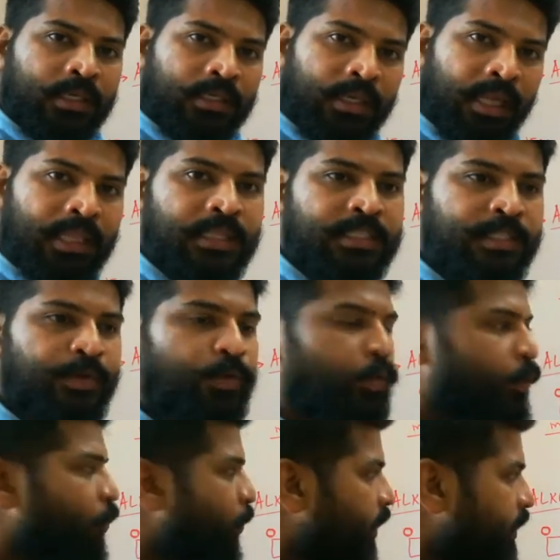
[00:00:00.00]
tells
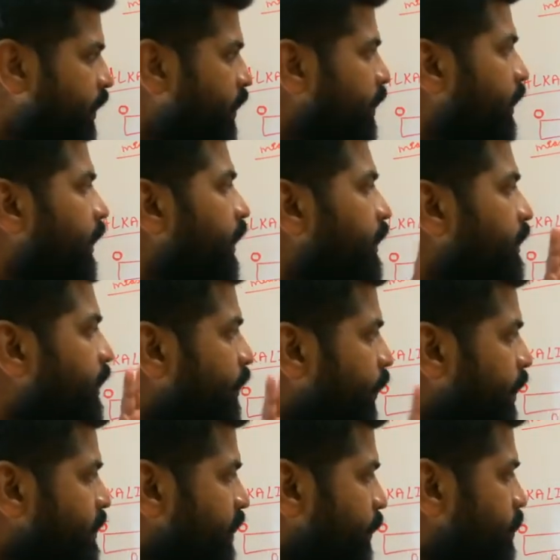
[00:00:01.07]
you whether a
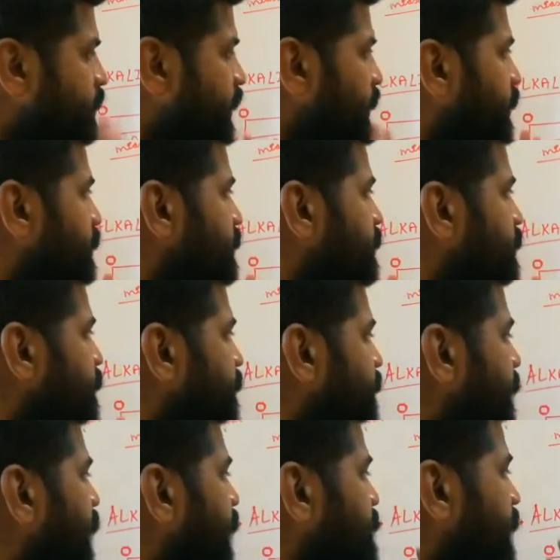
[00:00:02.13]
given substance
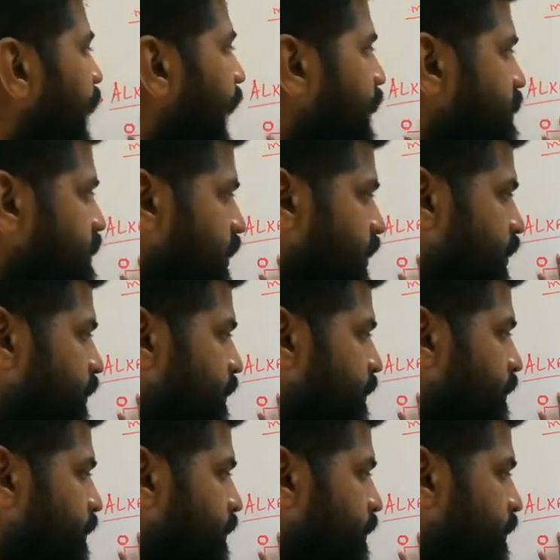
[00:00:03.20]
is acid,